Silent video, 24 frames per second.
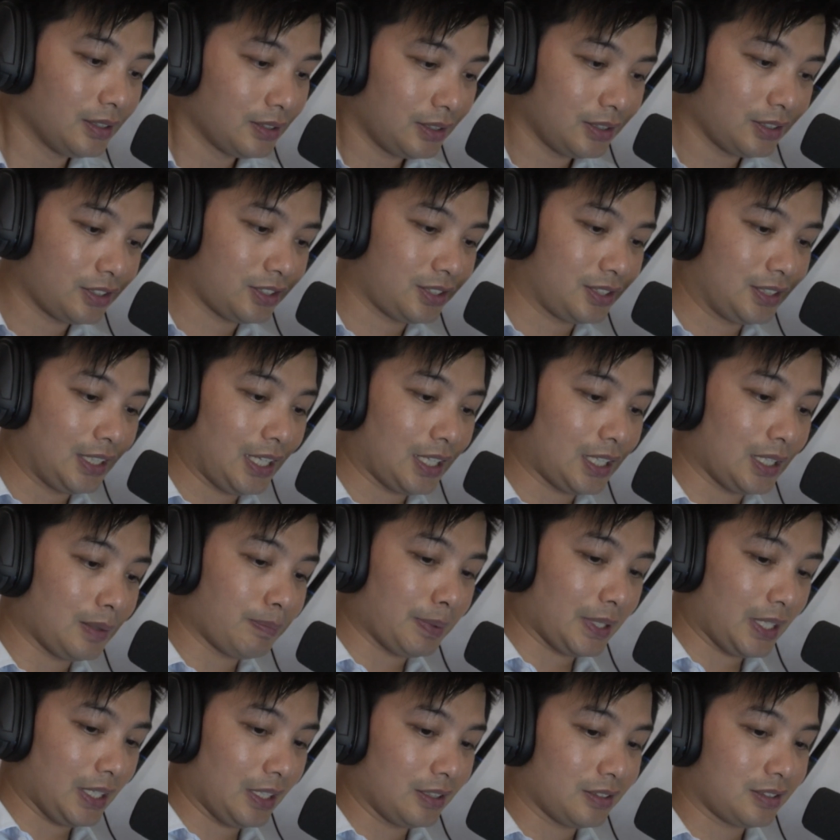snug up
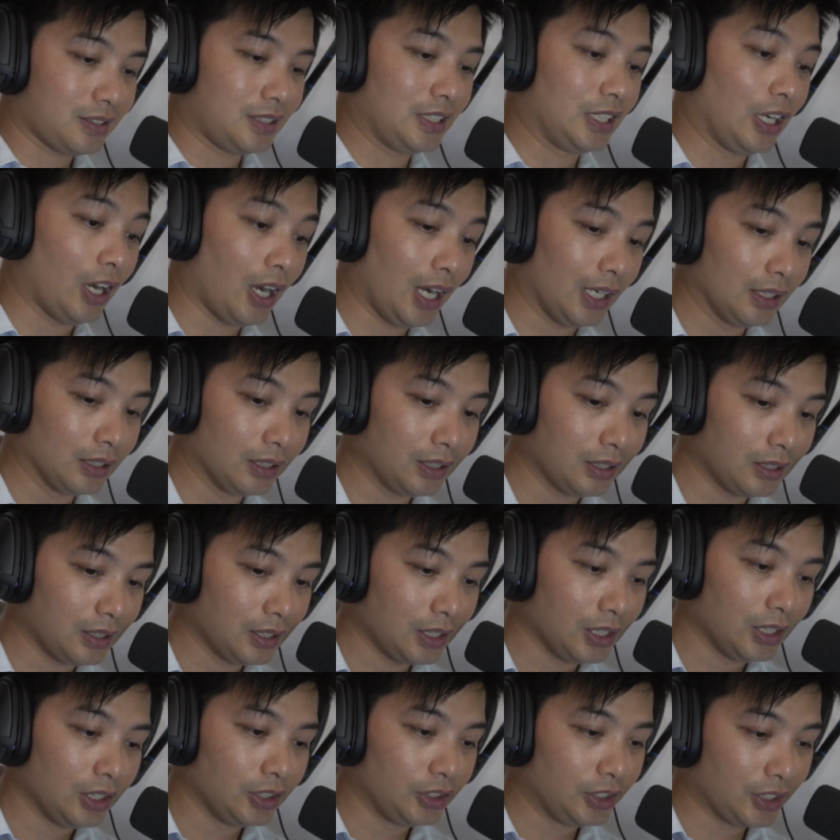against the eyelet,
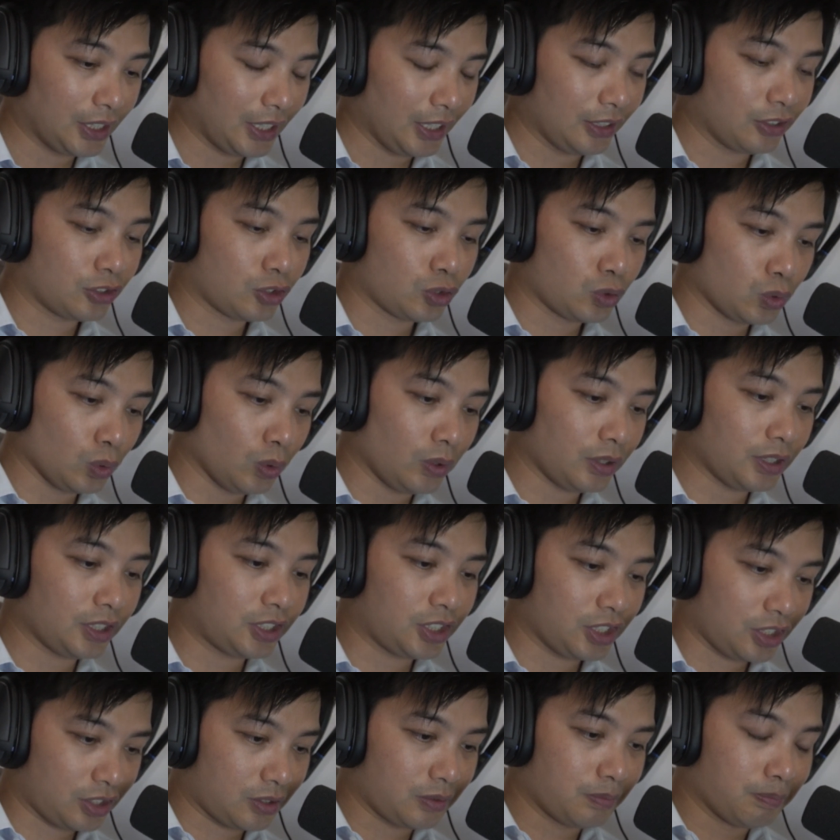you can sort of
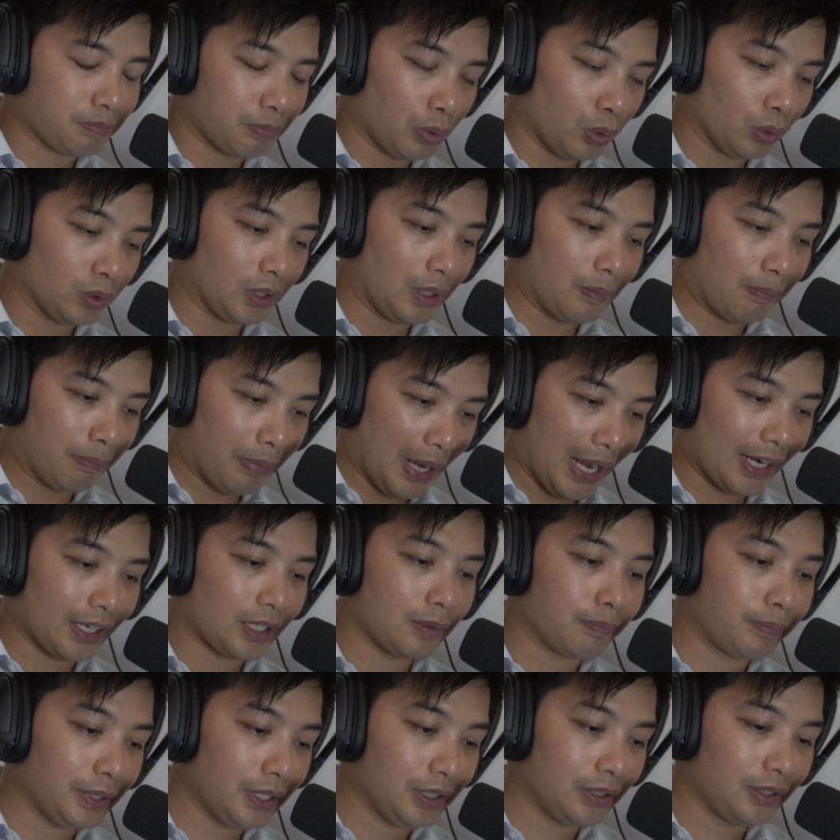just pull it back a
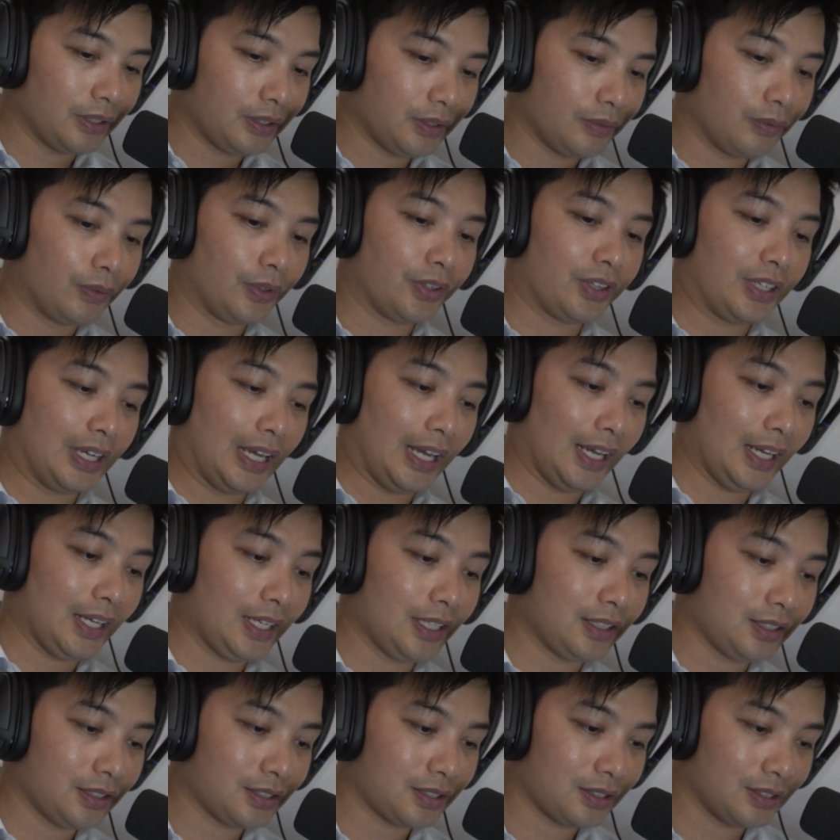bit with your
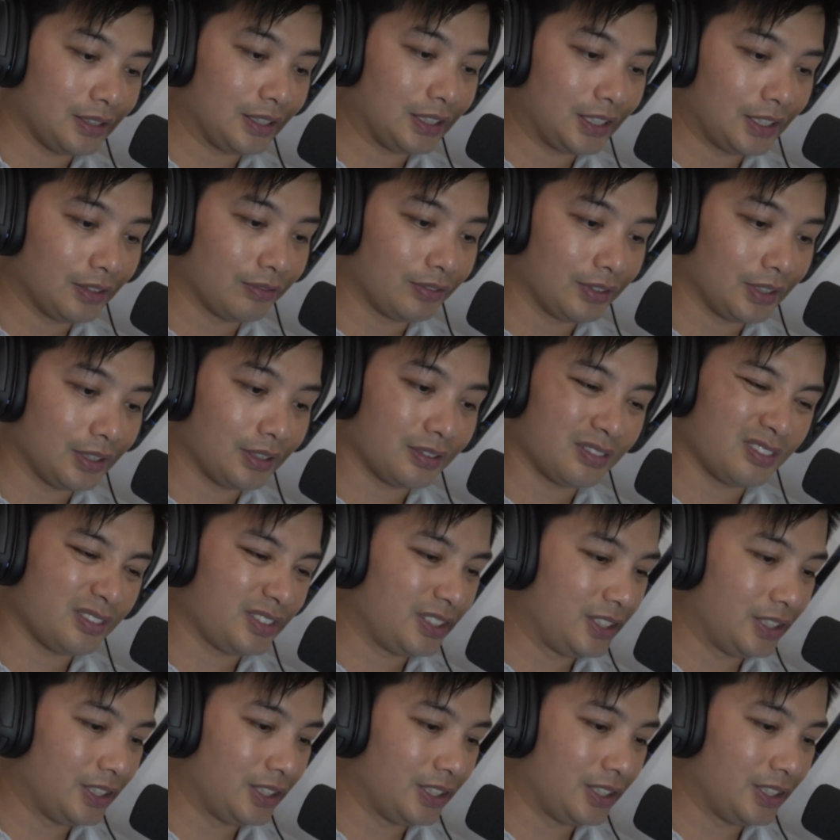hands and give it,